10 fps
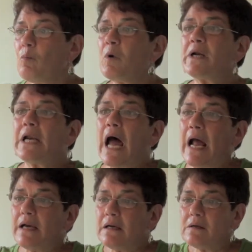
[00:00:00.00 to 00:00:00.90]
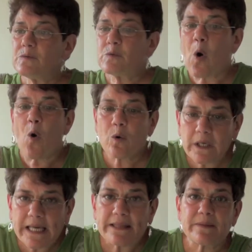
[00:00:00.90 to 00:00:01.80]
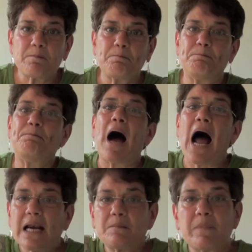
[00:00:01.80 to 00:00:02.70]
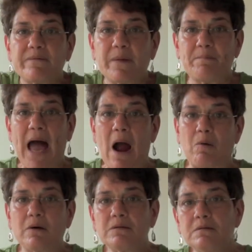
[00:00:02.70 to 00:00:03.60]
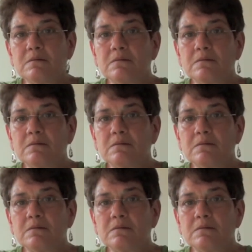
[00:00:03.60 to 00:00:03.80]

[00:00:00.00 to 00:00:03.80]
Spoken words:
We're not totally at the bottom of the barrel.